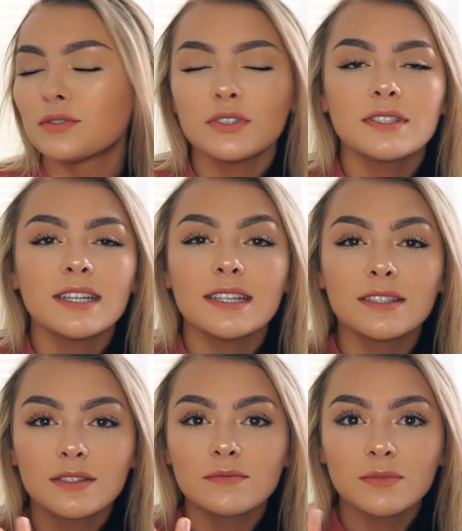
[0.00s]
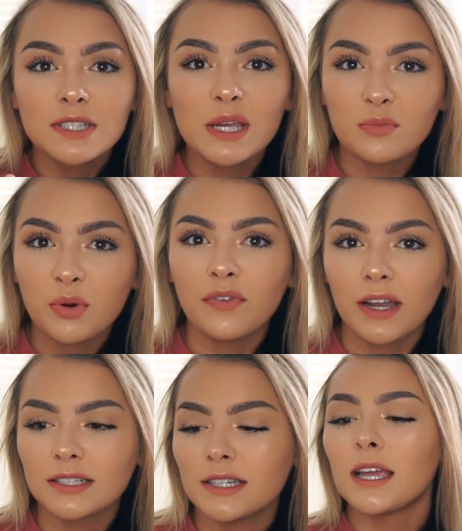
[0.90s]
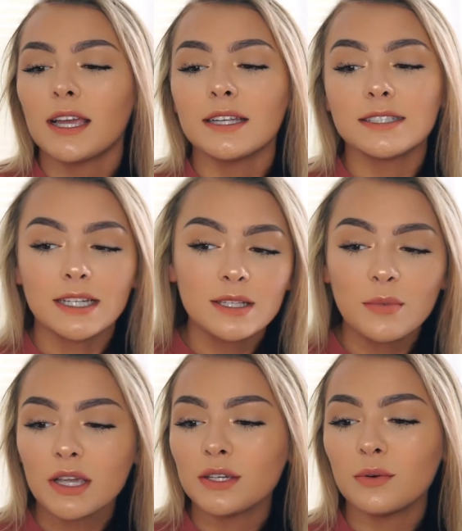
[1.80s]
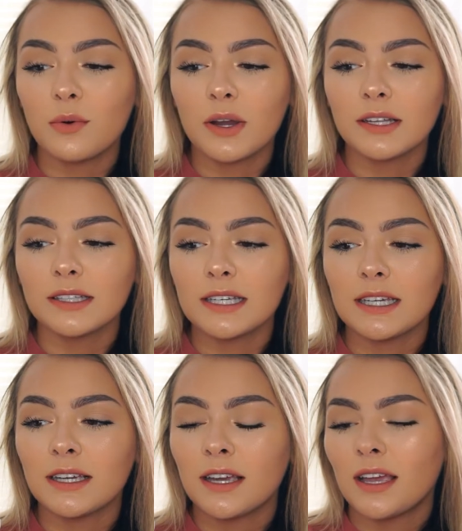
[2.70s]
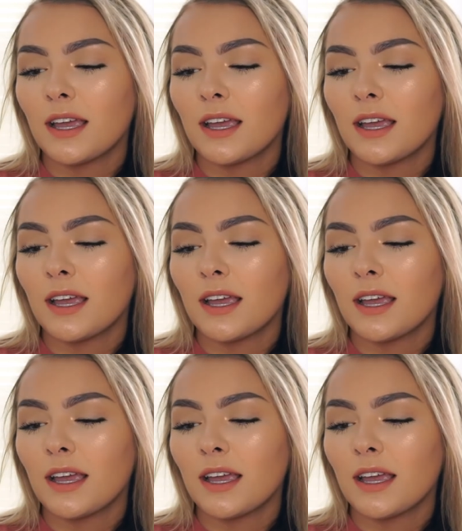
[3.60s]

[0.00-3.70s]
Just, it's skin perfecting. It doesn't make you oily.